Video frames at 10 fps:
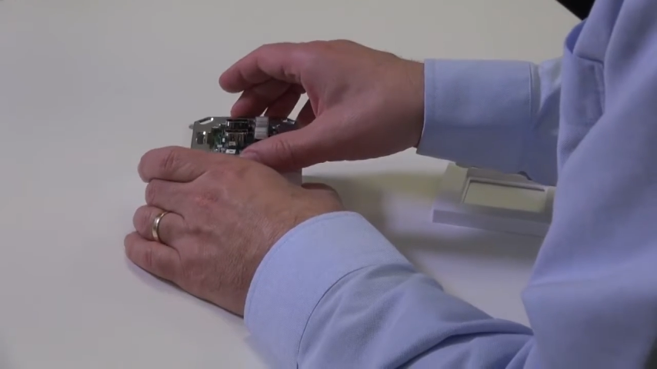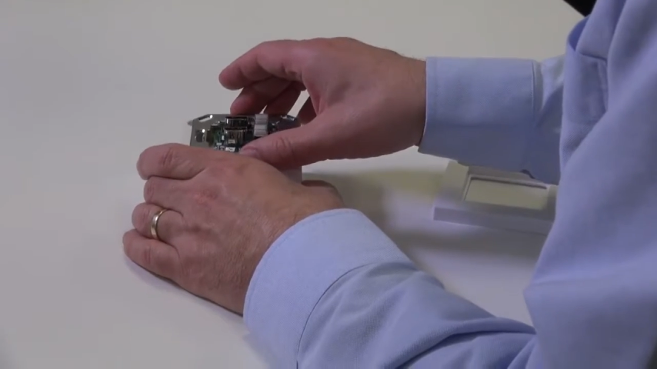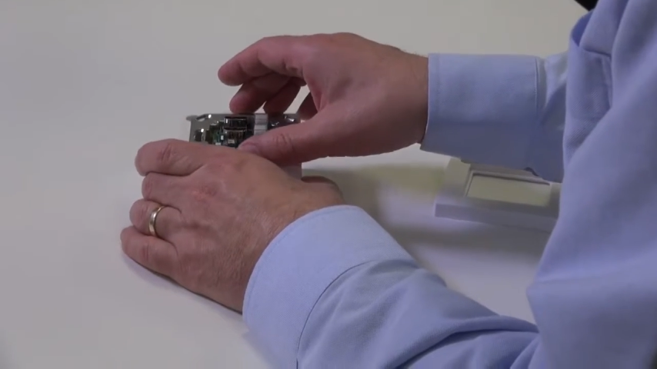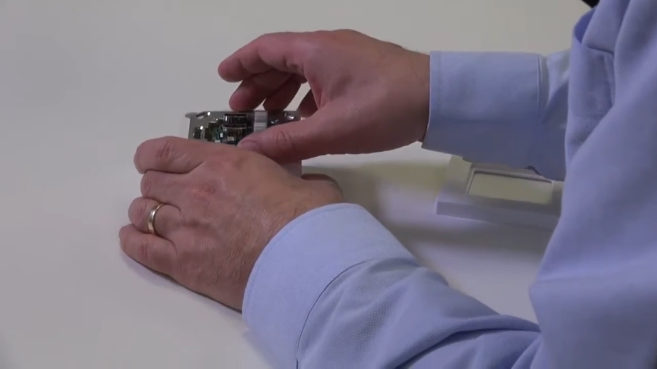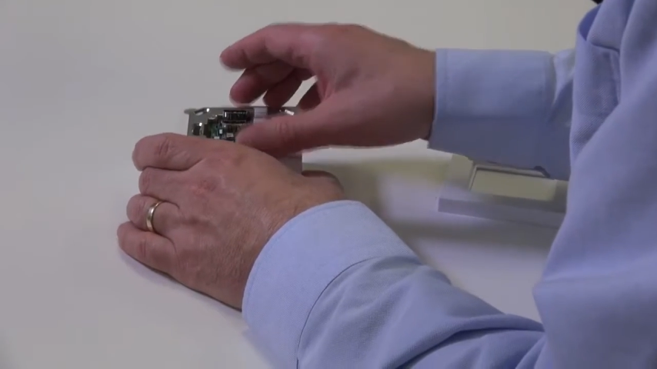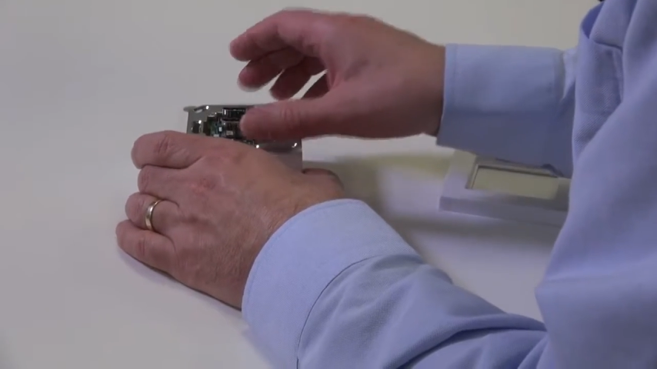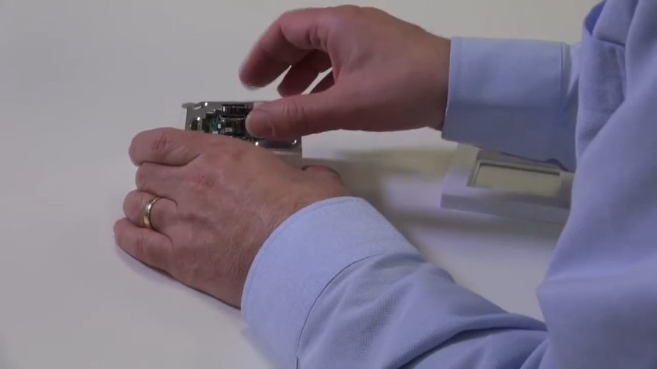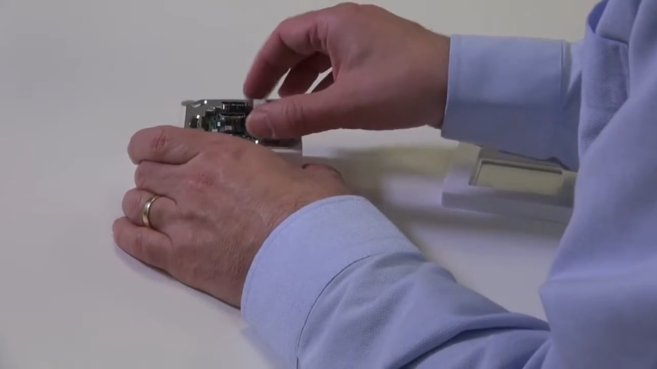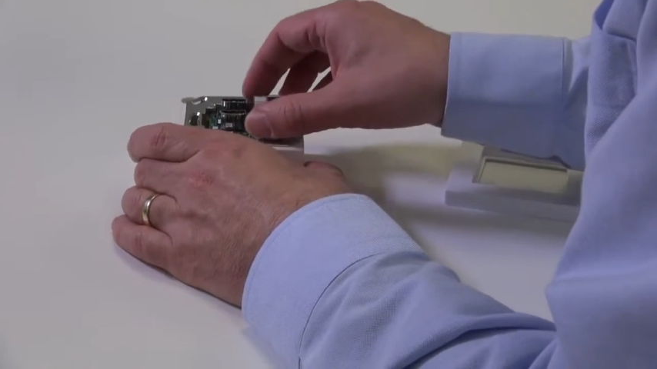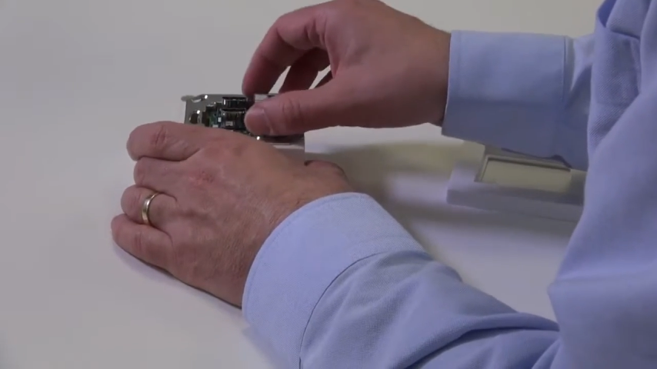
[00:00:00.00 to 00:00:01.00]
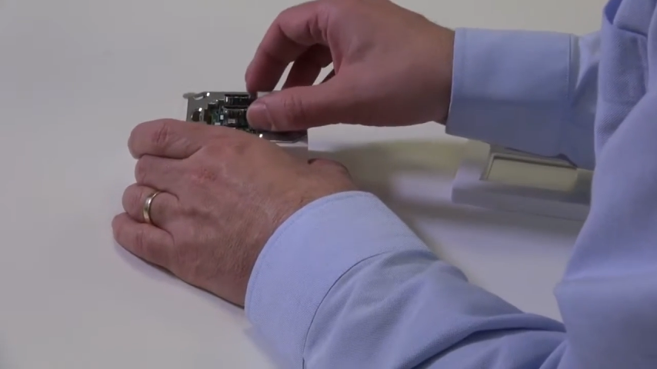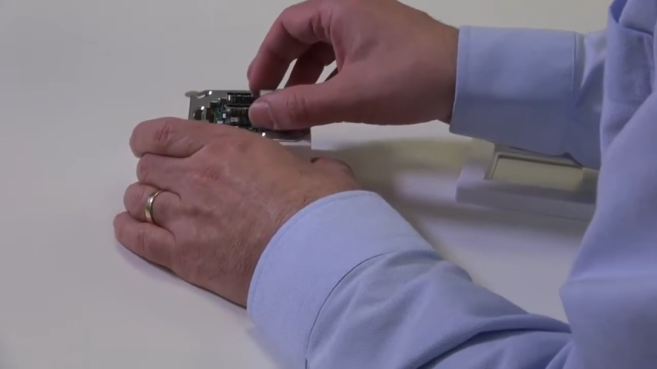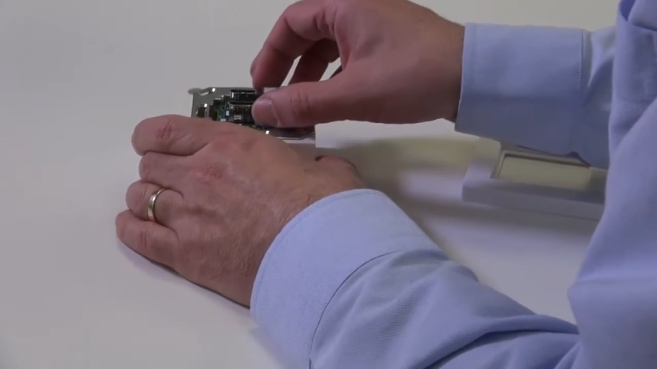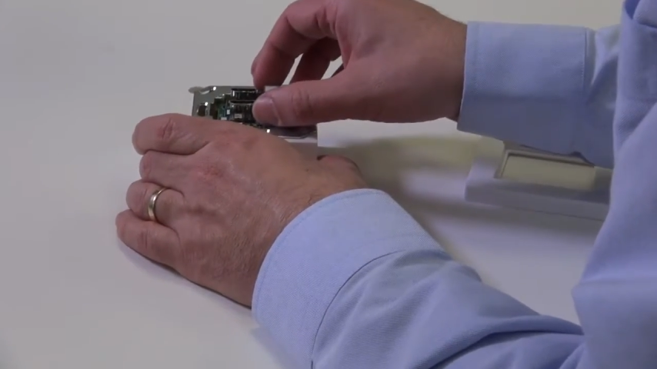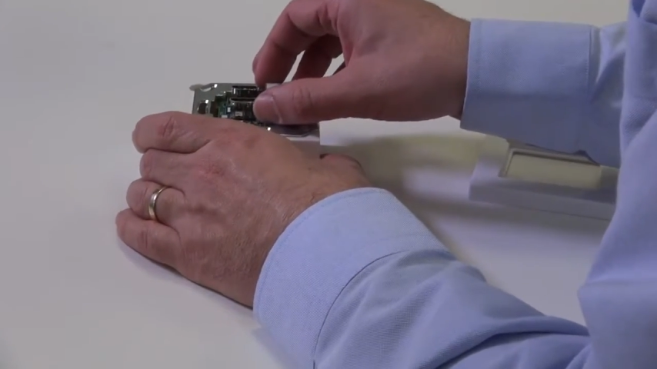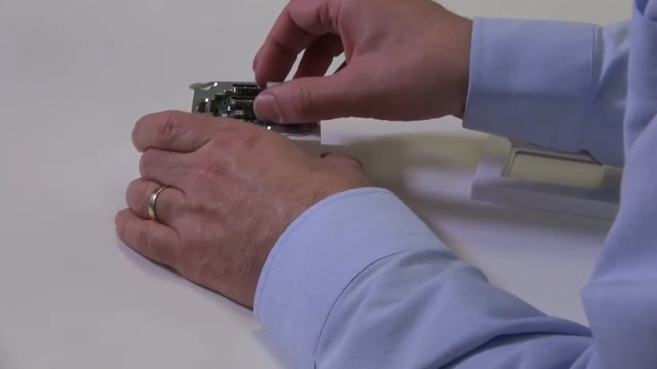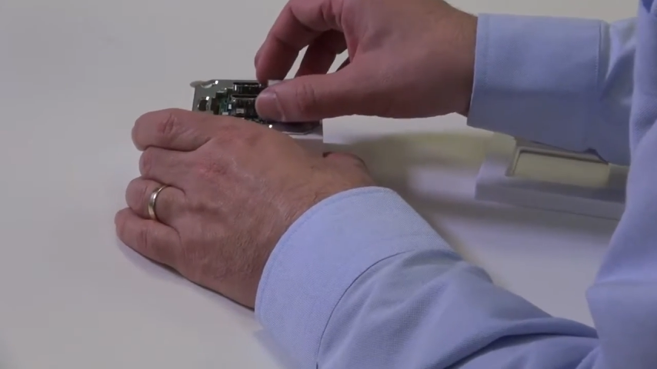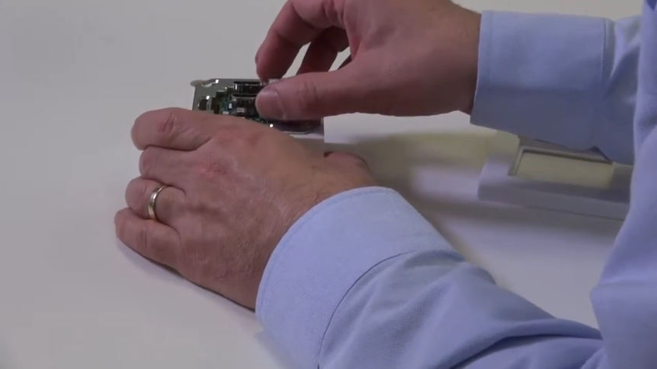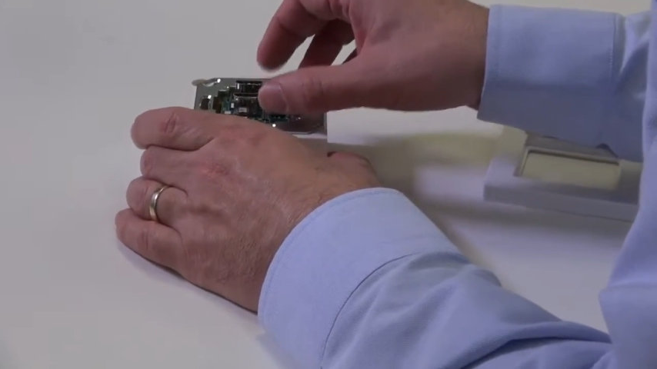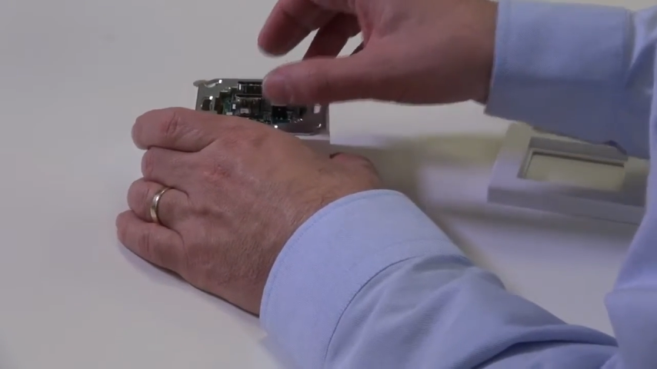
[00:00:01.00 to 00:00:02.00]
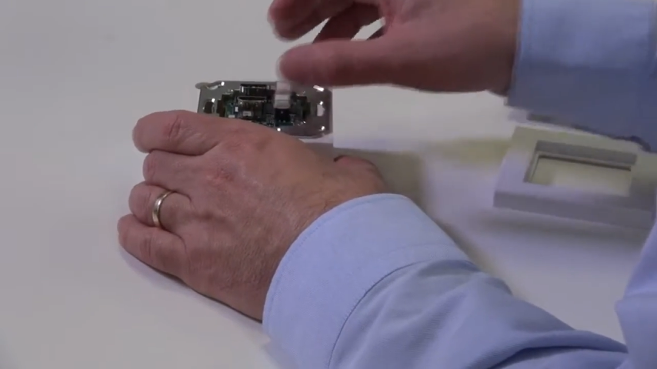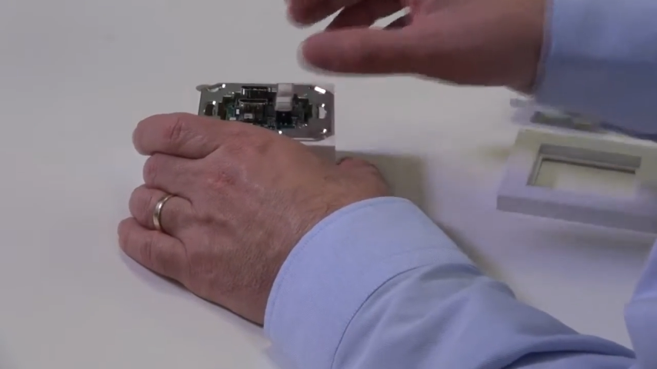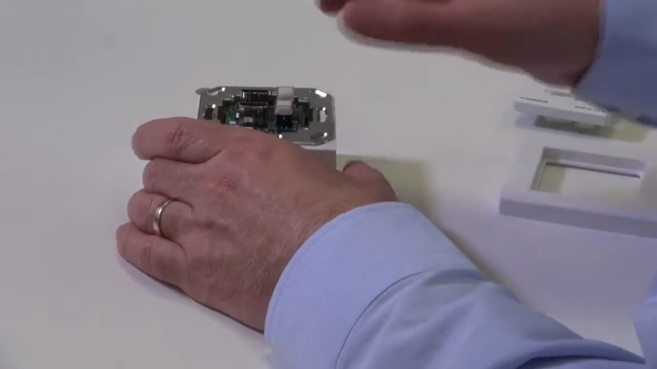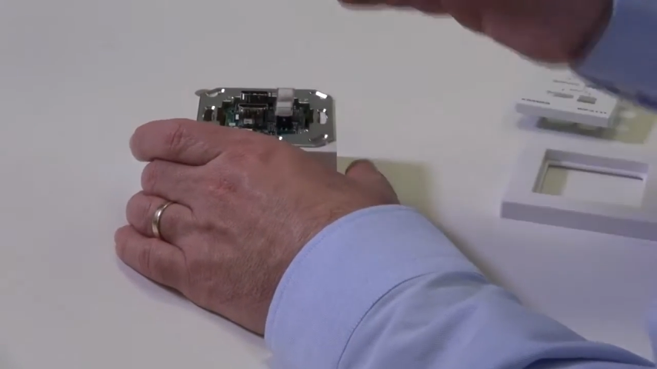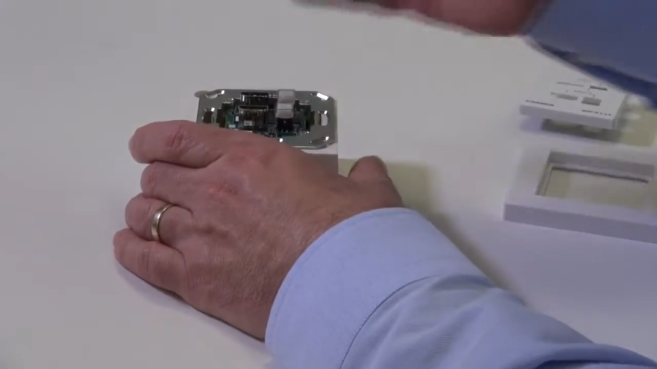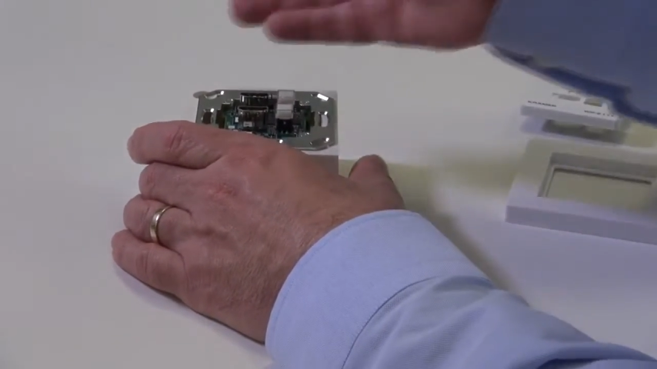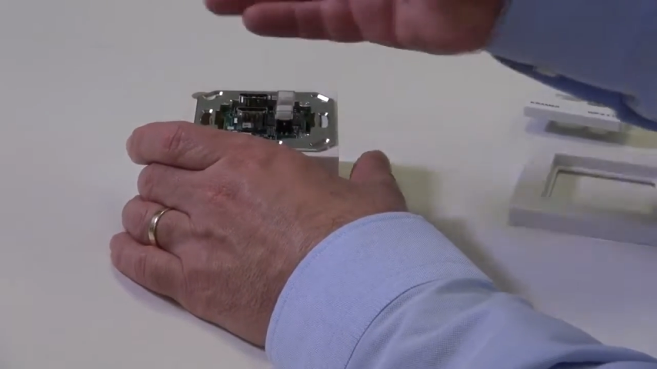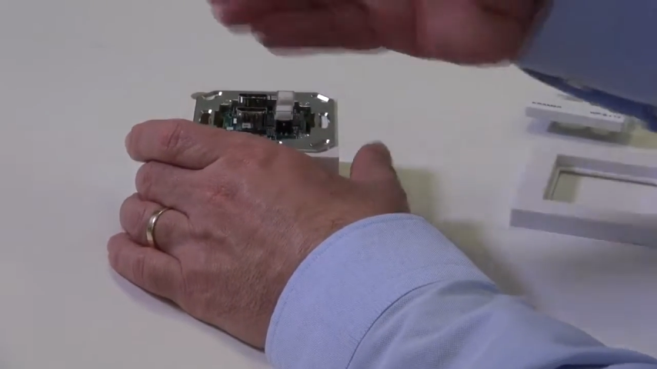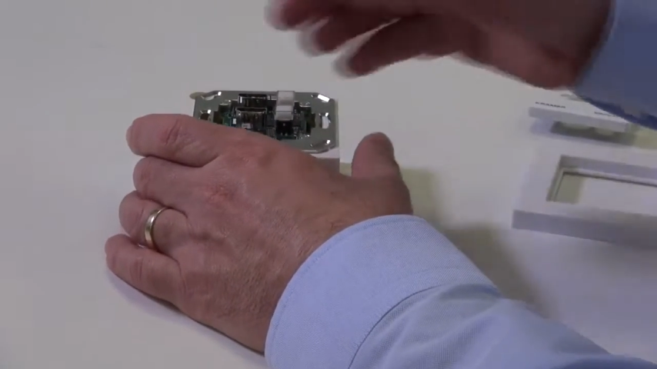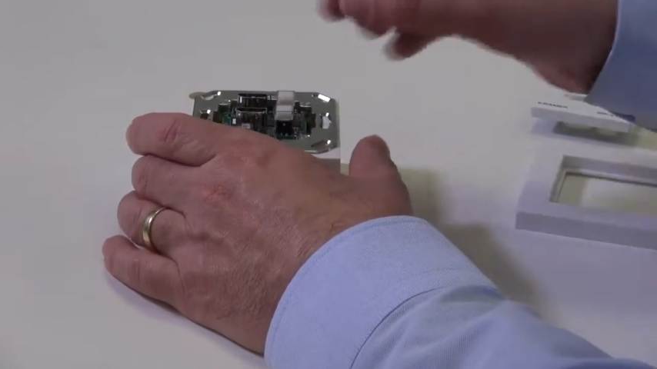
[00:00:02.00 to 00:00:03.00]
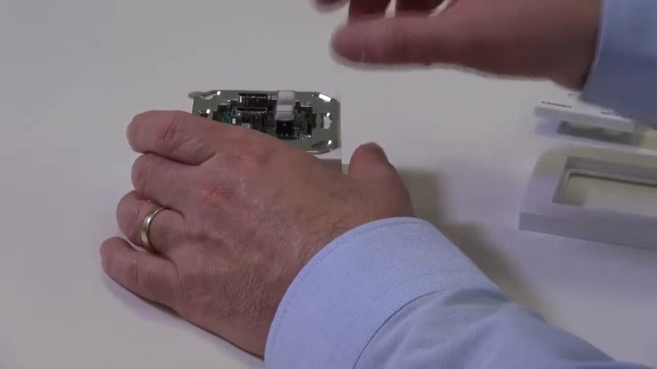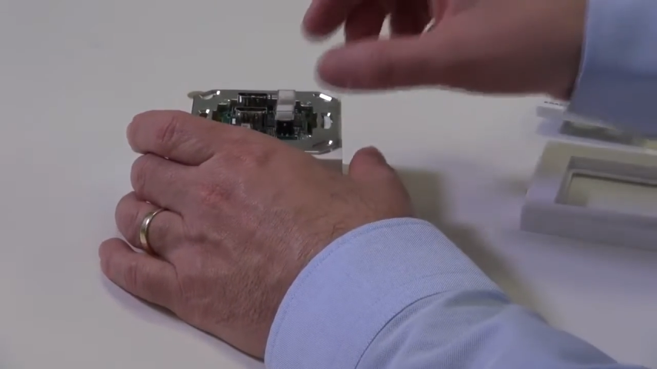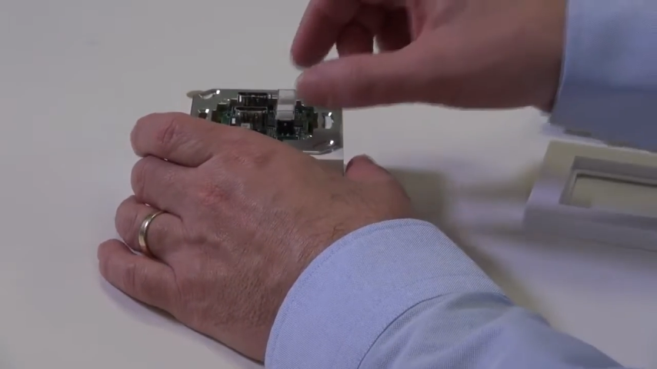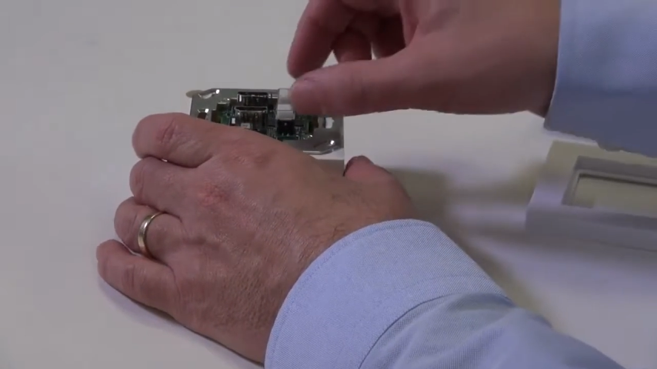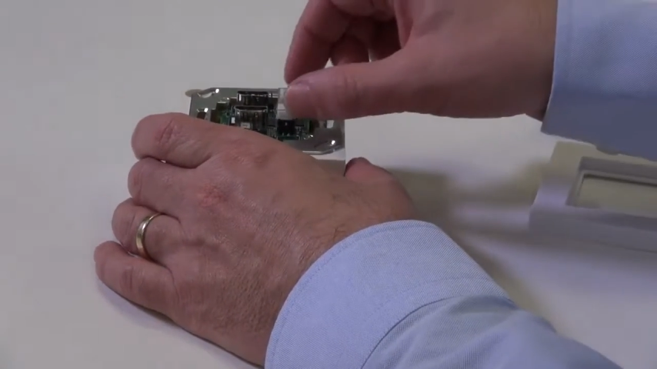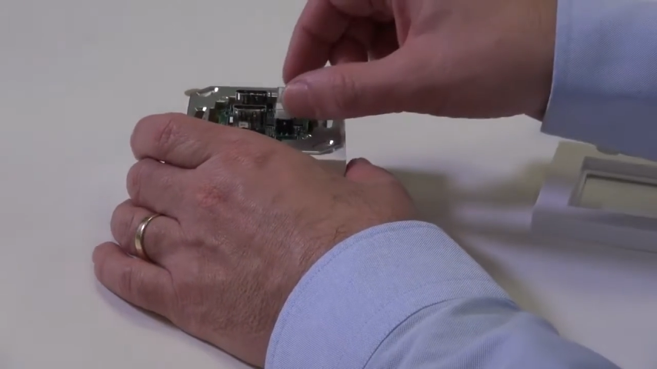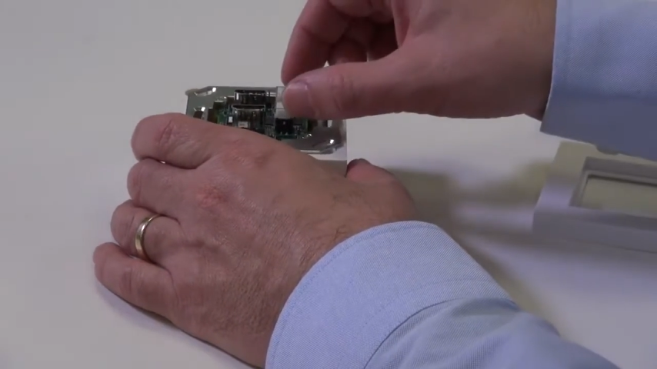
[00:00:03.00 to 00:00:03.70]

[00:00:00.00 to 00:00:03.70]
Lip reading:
(no speaker visible)